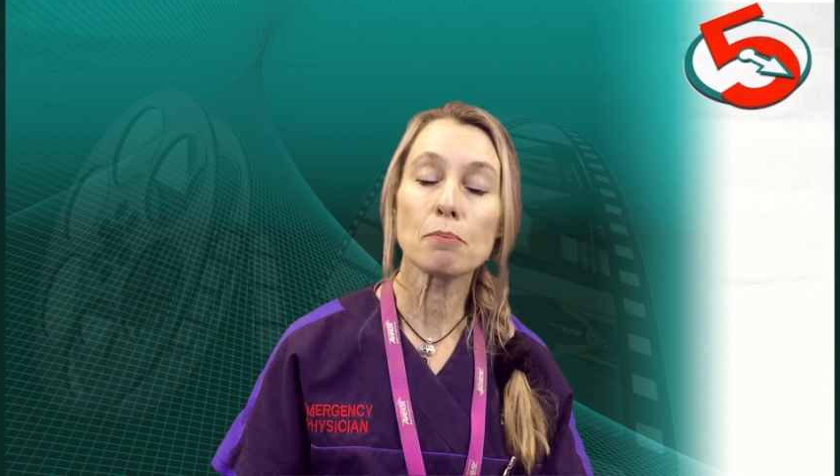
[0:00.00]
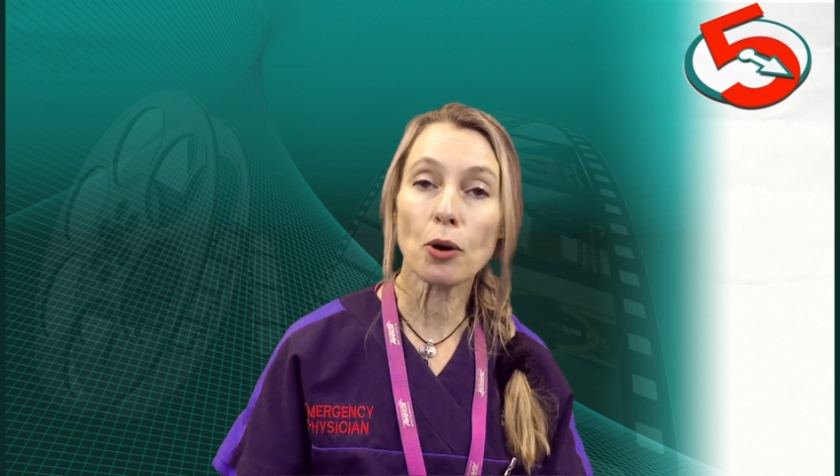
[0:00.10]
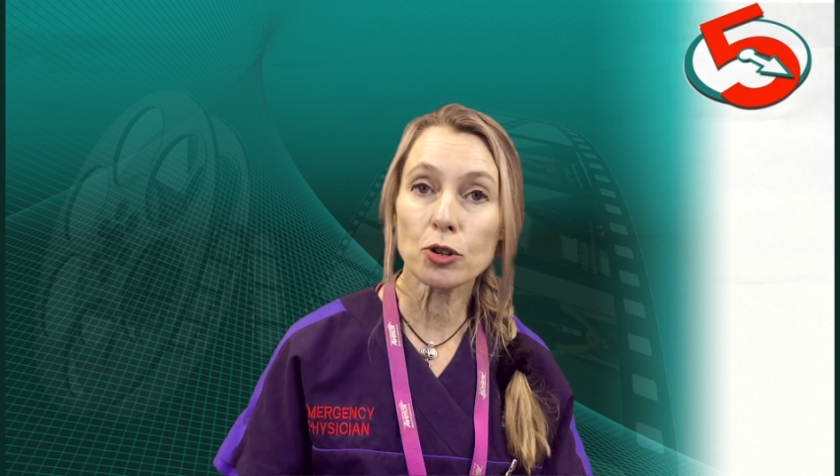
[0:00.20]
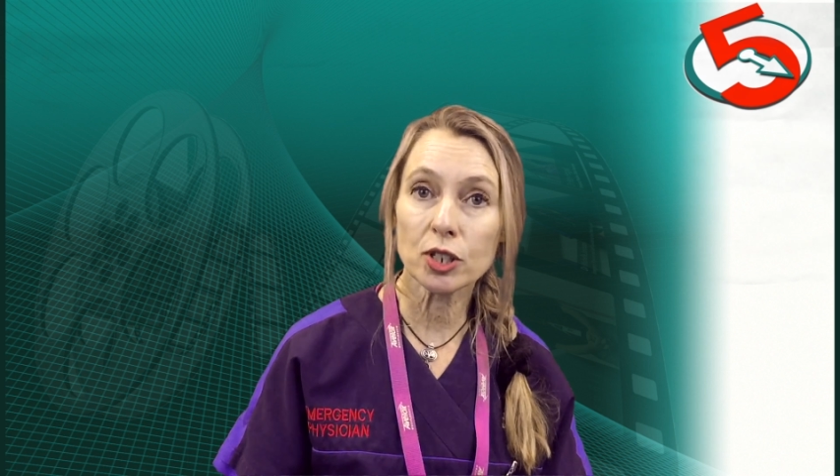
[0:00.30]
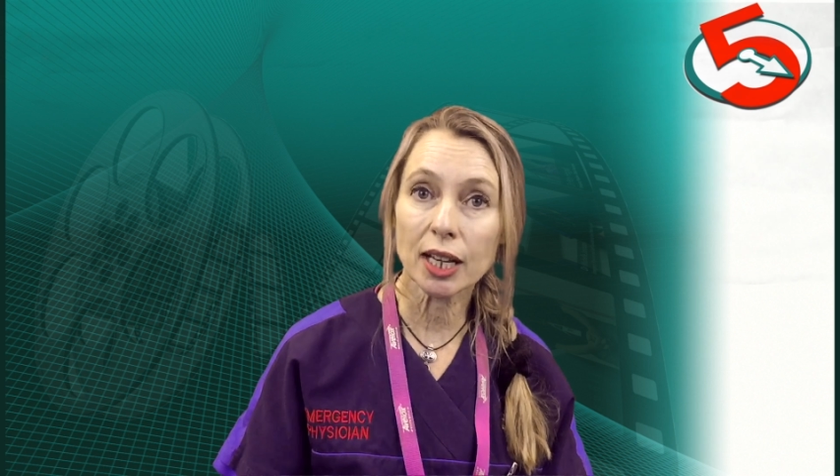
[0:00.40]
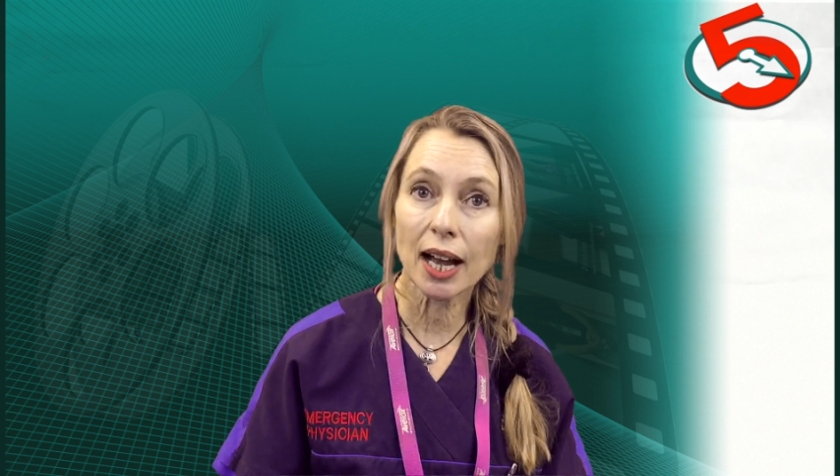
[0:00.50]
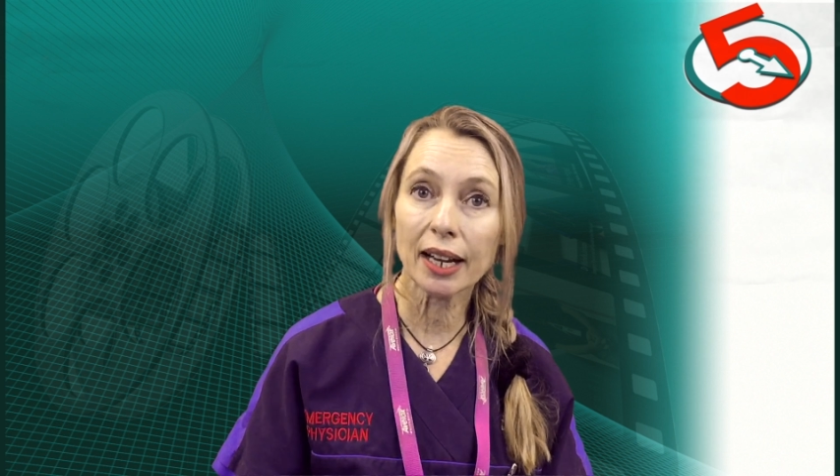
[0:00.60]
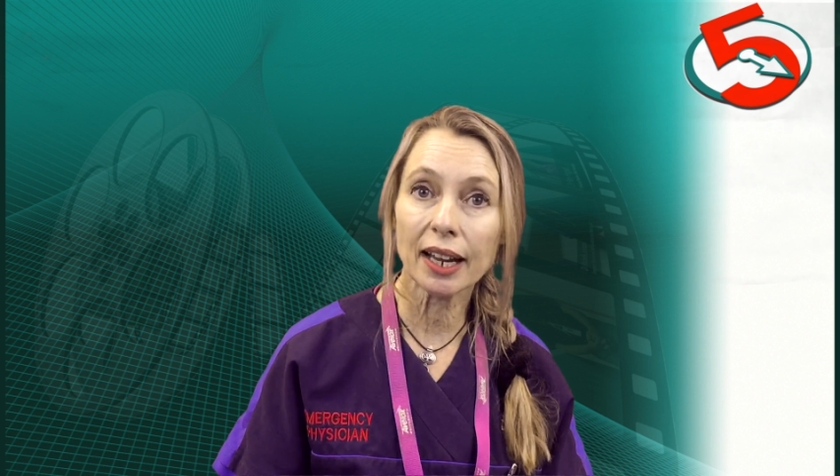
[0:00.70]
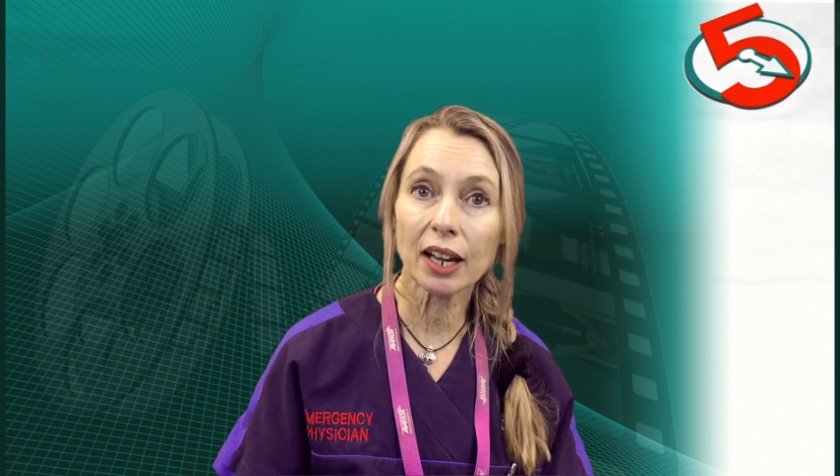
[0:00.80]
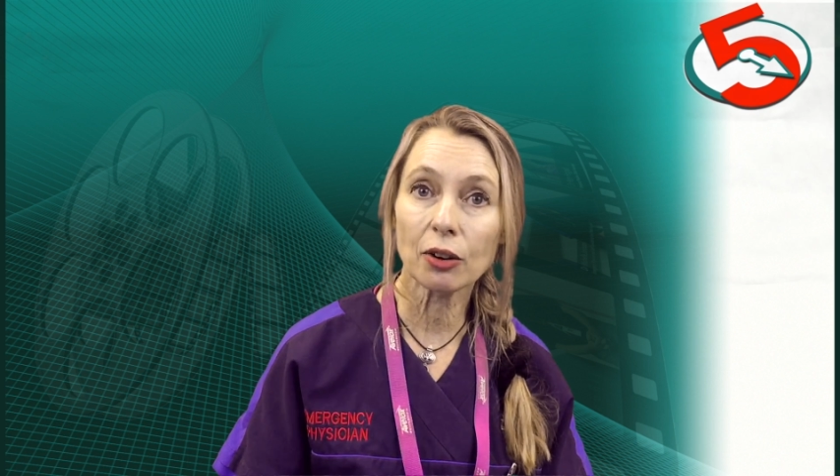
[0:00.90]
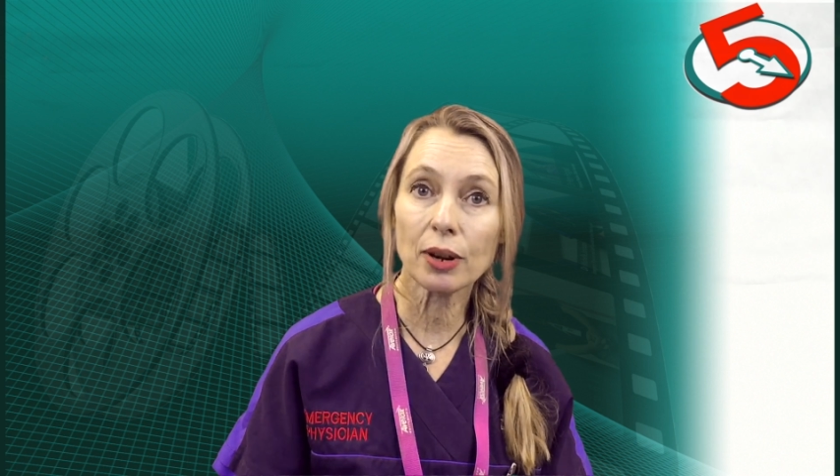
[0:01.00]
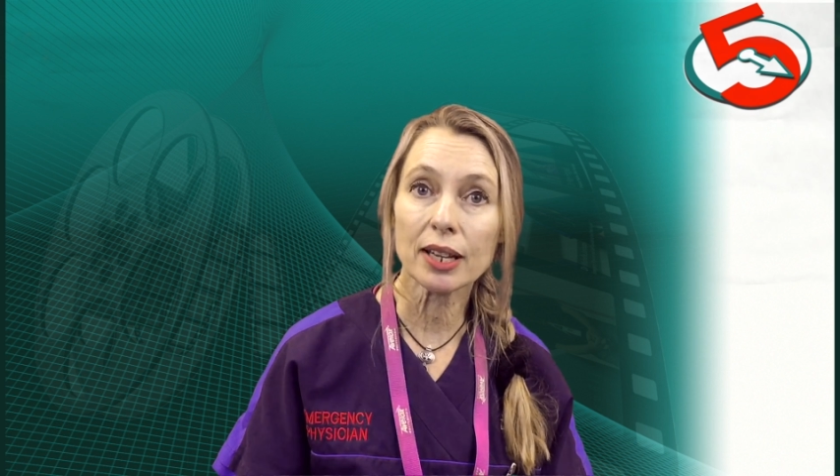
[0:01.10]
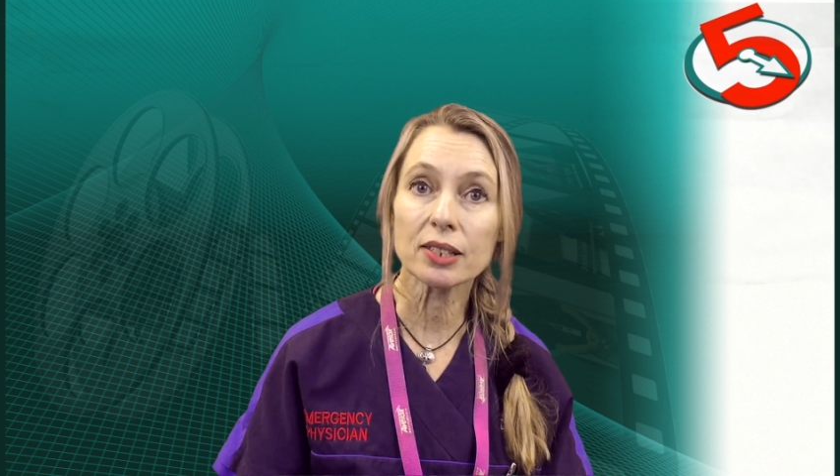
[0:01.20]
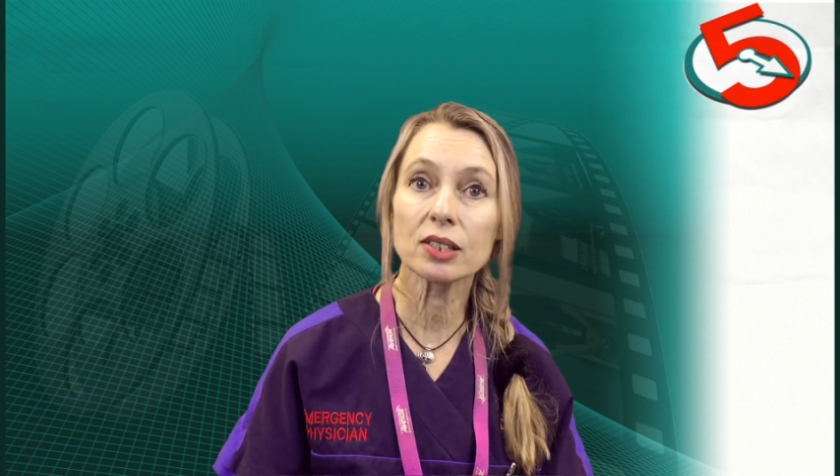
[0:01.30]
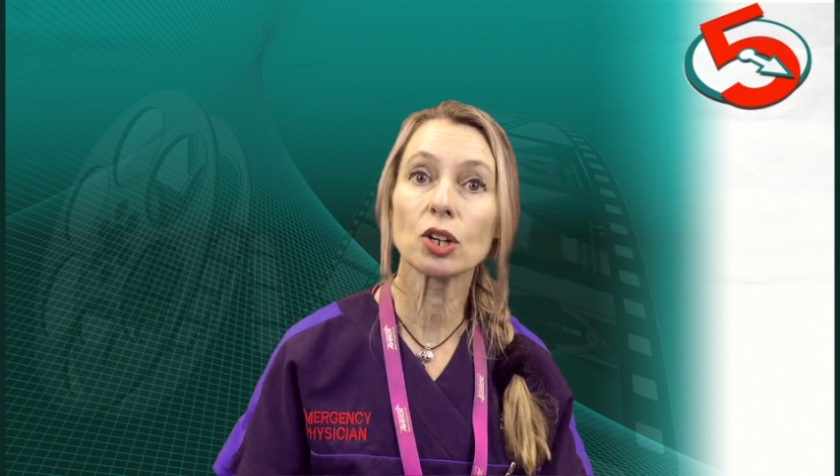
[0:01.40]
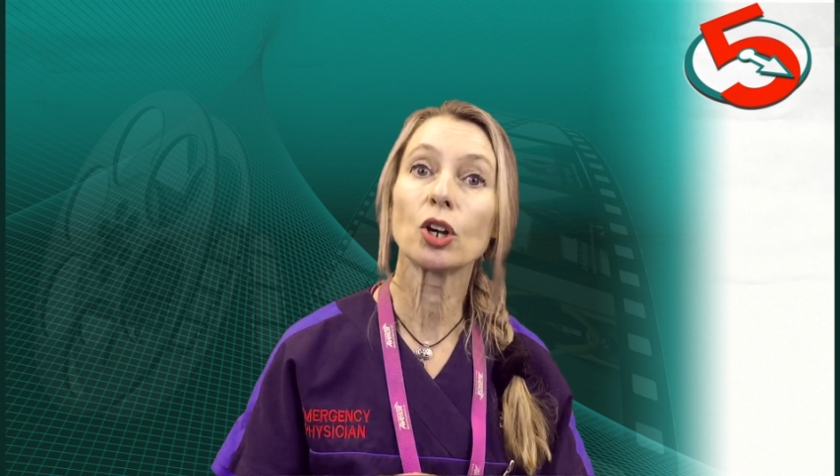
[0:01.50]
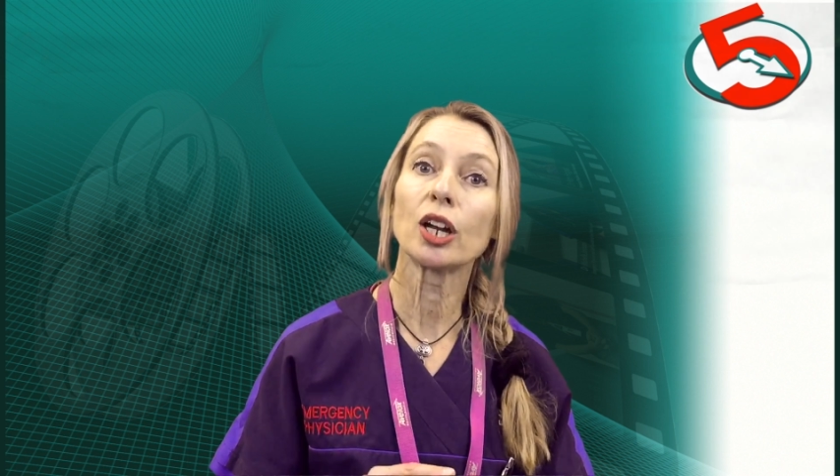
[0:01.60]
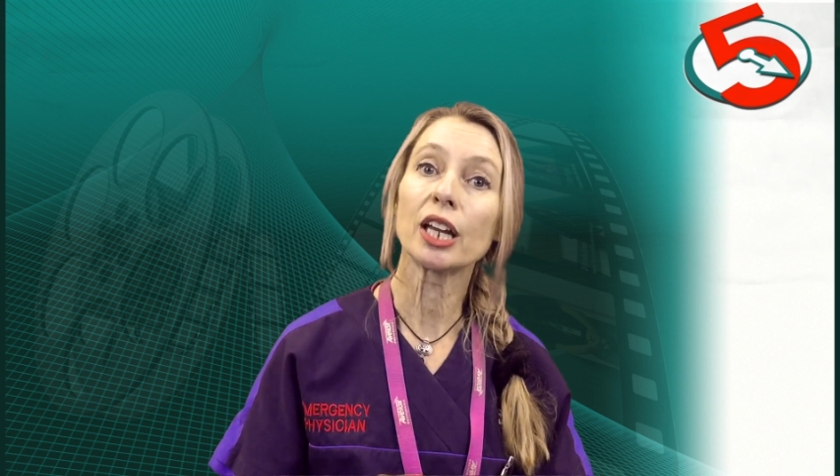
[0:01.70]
post-cardiac arrest,